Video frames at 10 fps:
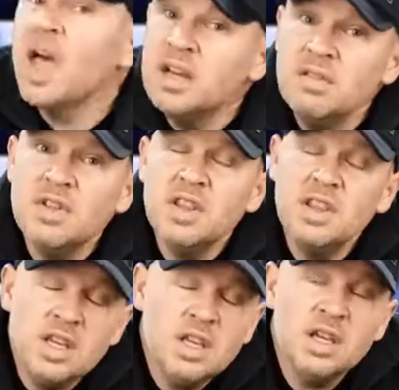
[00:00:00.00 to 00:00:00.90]
And even
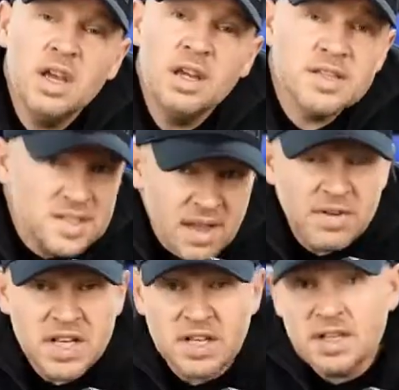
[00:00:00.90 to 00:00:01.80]
the
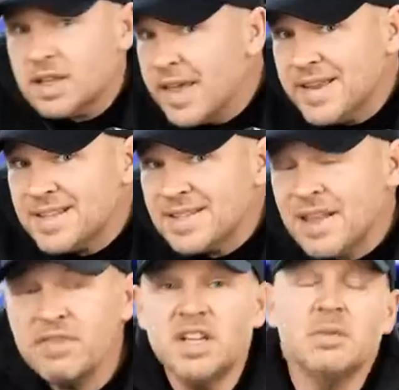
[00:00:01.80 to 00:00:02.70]
70D, the Canon
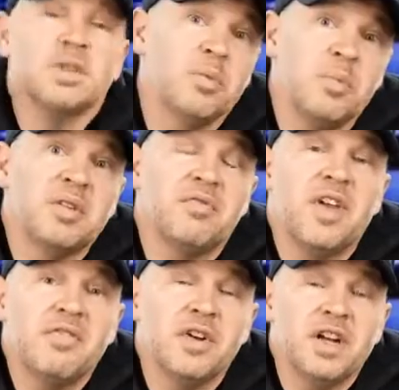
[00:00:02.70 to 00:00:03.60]
70D, which I'm a big
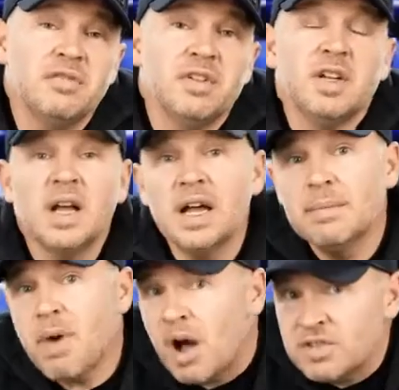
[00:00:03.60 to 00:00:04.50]
favorite of,
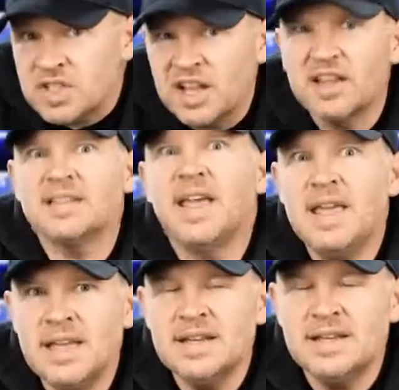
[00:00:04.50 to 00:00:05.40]
obviously I like the
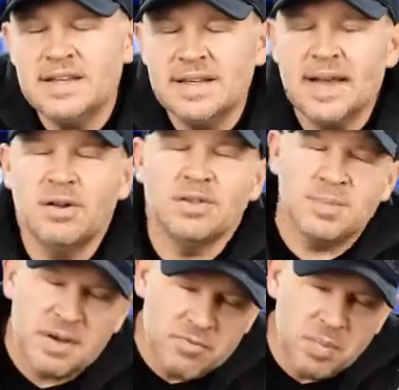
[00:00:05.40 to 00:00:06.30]
80D now, it's
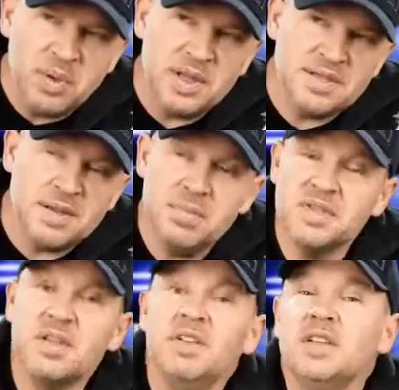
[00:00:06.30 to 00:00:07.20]
been replaced, but
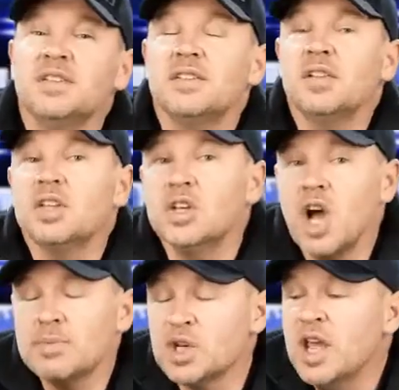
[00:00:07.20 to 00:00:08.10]
the 70D is still a good
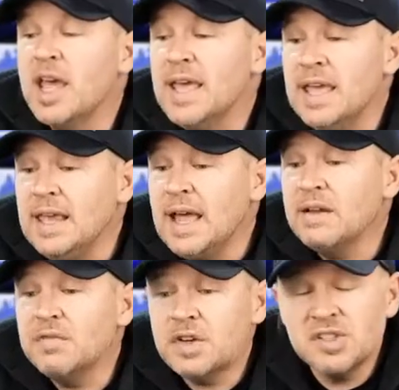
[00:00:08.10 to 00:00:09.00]
option. It
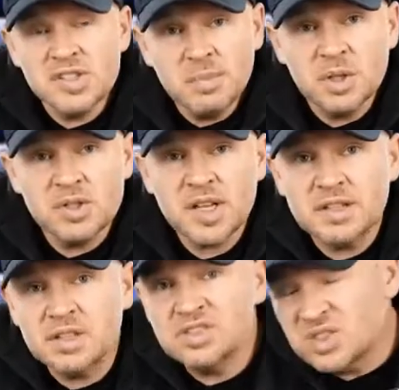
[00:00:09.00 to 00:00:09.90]
had a very similar
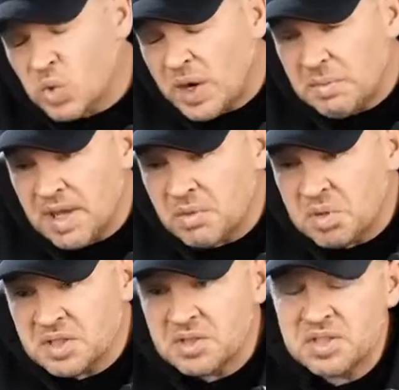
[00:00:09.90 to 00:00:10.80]
sensor, it's a 20
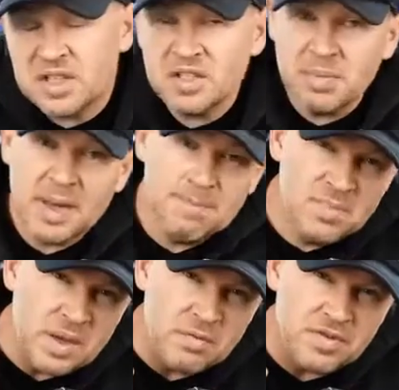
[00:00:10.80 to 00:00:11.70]
megapixel sensor, but
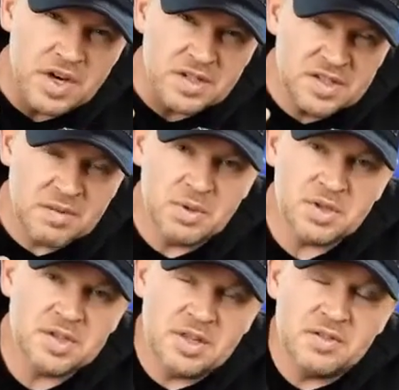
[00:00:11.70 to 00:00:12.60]
they were very
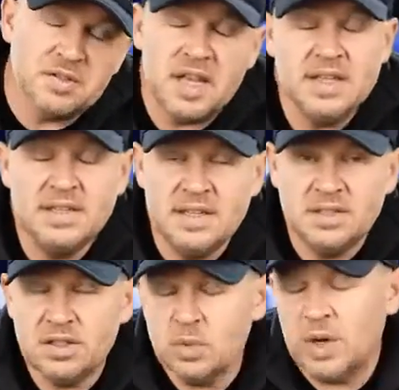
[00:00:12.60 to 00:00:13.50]
similar sensors,
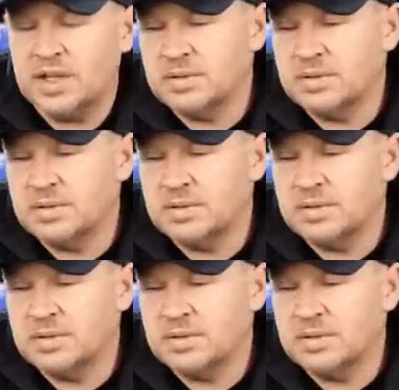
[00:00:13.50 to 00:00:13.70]
18 to 20,